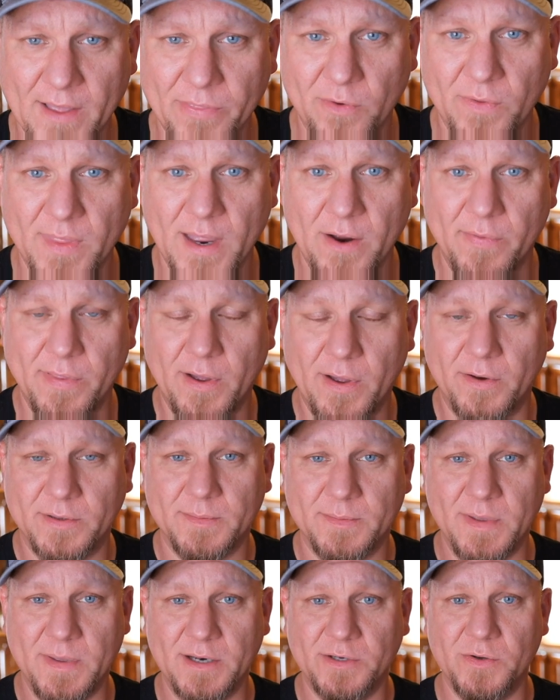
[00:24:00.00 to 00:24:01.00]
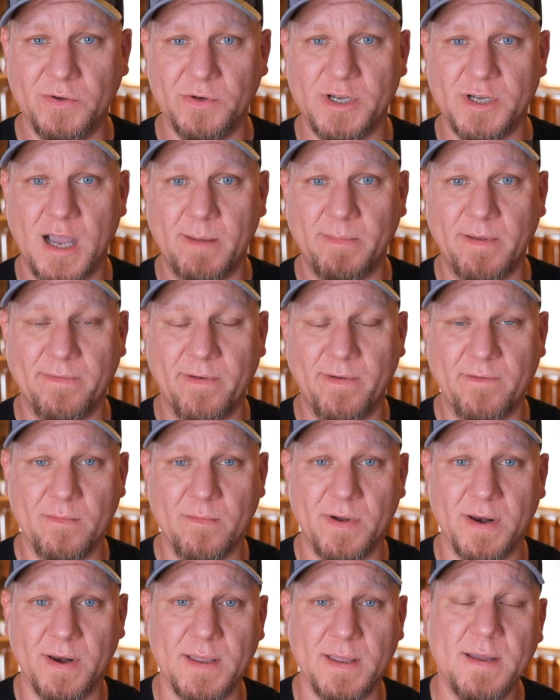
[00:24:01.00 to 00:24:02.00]
I got through that without being too choppy for
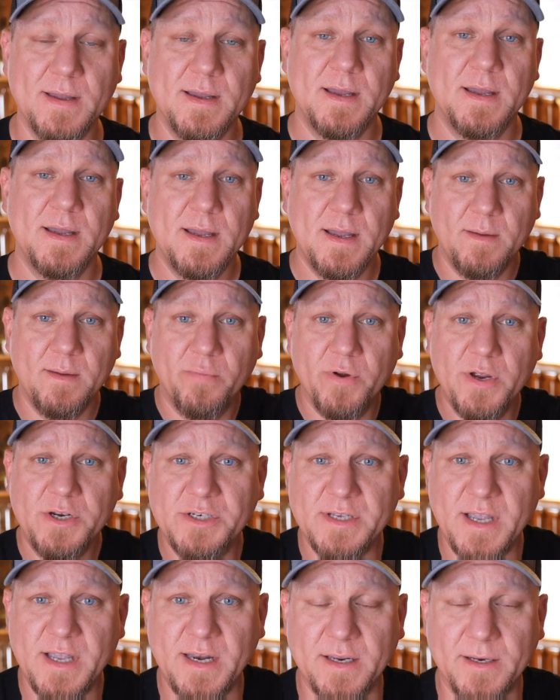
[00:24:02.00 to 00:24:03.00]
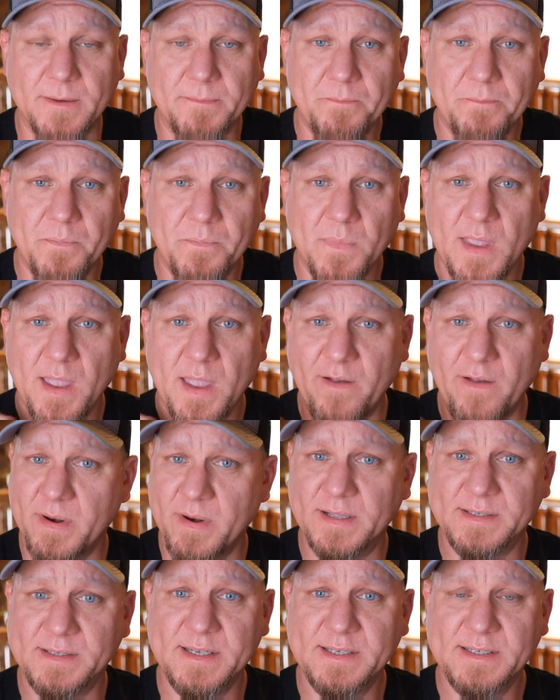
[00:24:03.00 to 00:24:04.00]
everybody. Appreciate it.
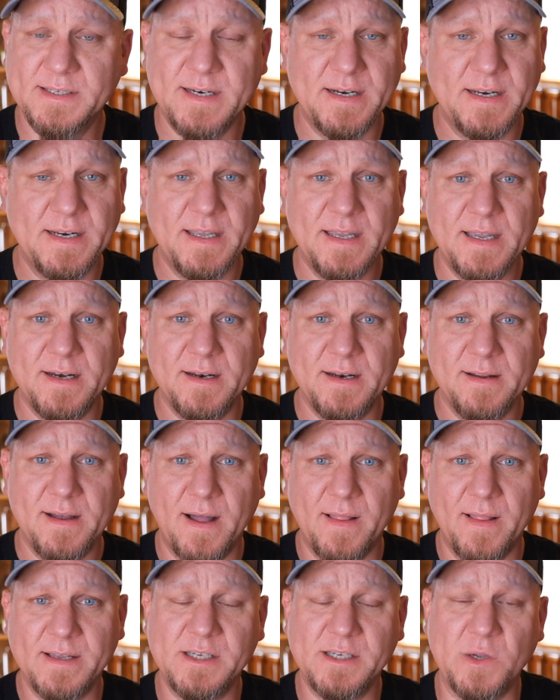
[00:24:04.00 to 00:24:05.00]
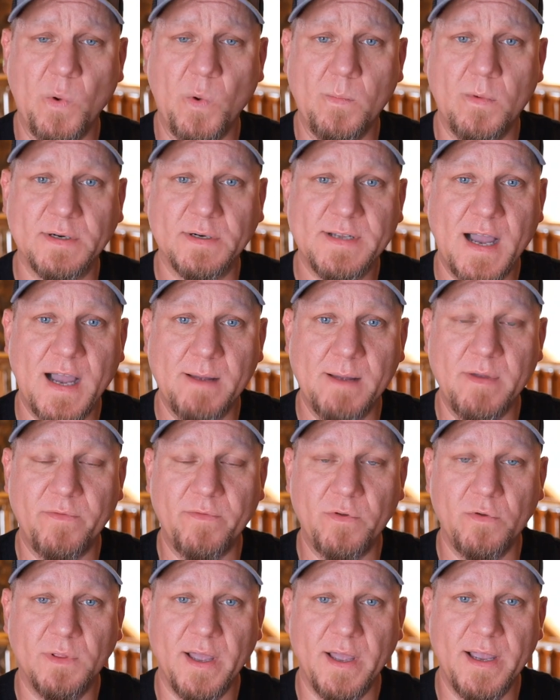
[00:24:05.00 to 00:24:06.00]
Everybody else listening, again, I'll ask you one more time.
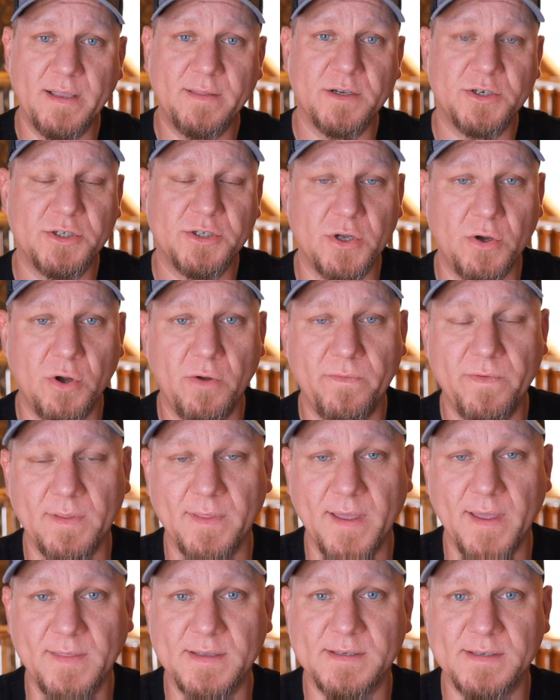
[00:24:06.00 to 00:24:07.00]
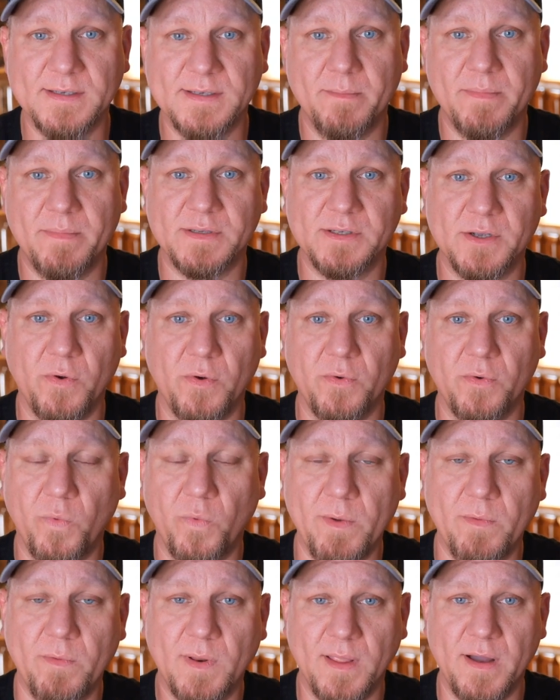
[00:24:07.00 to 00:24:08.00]
If you like the show, if you like this episode,
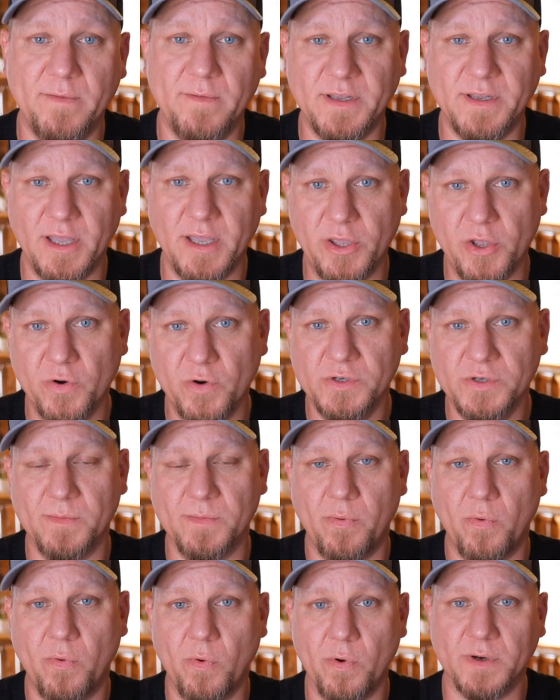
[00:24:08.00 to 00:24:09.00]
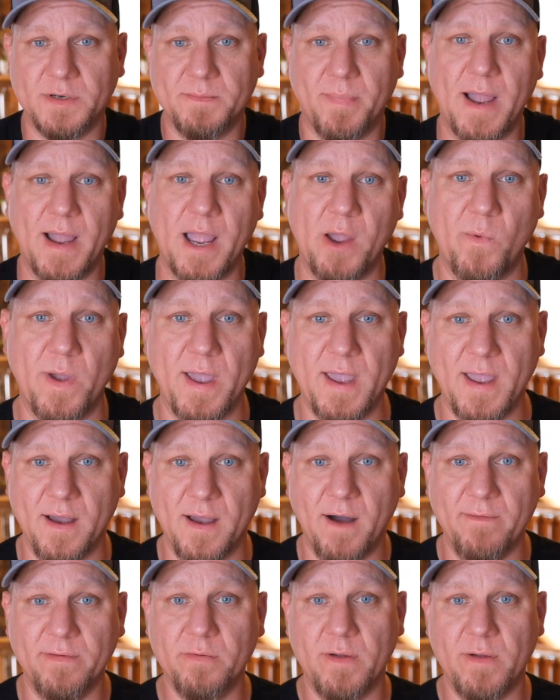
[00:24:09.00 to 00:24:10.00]
we would love to get your support by way
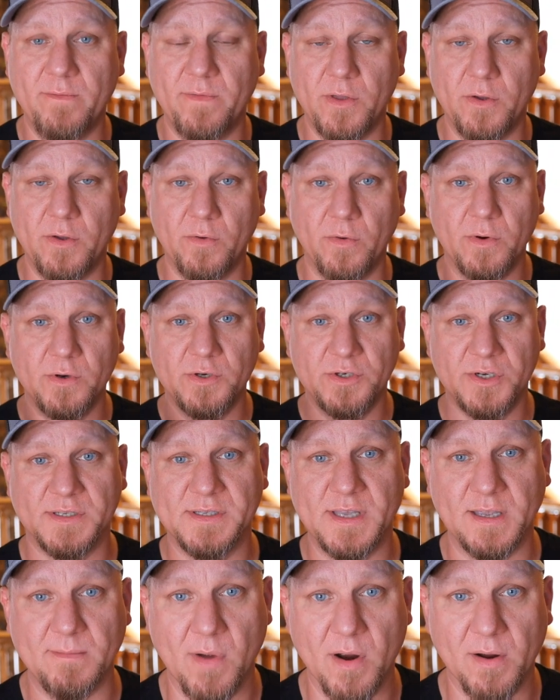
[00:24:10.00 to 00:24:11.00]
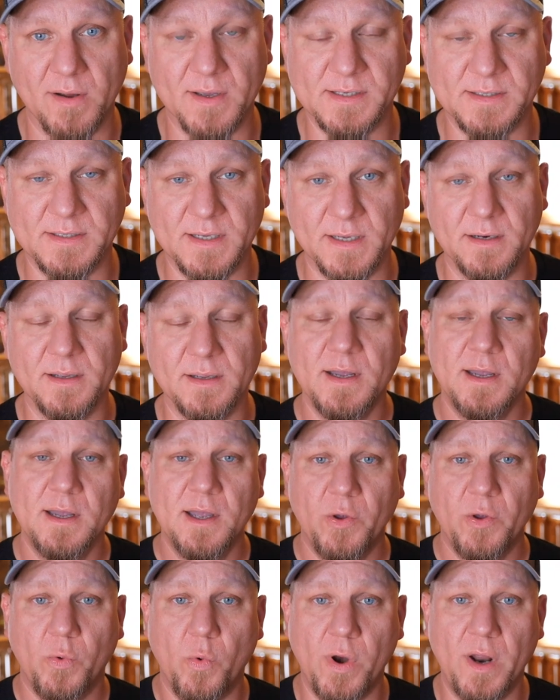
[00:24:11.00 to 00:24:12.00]
of a review, just like Marcus did.
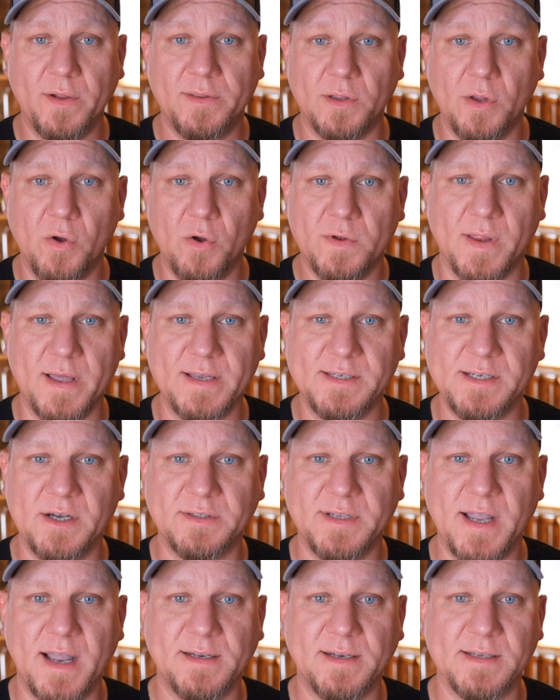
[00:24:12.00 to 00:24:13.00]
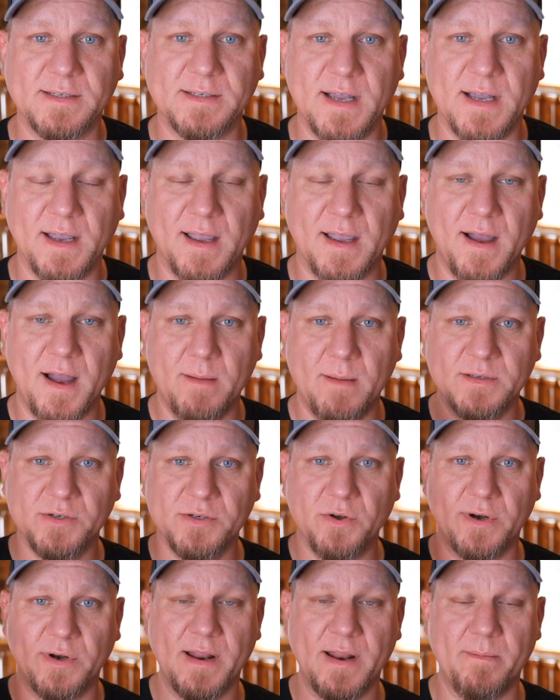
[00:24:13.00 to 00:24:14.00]
Go out to localseotactics.com,
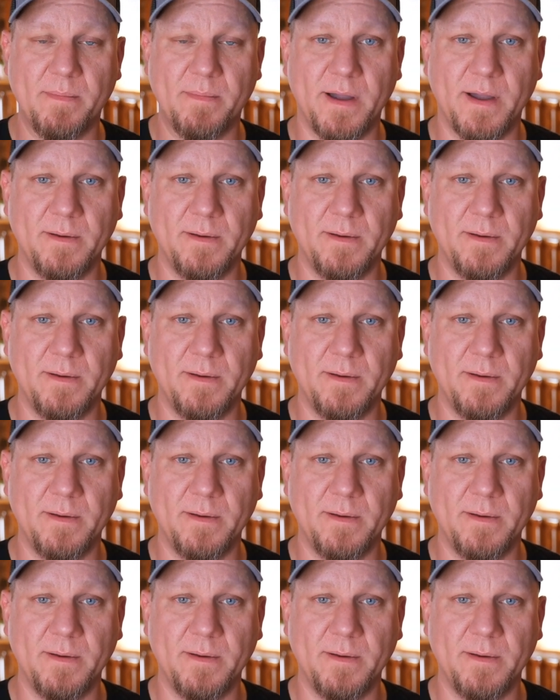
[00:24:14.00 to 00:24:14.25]
scroll down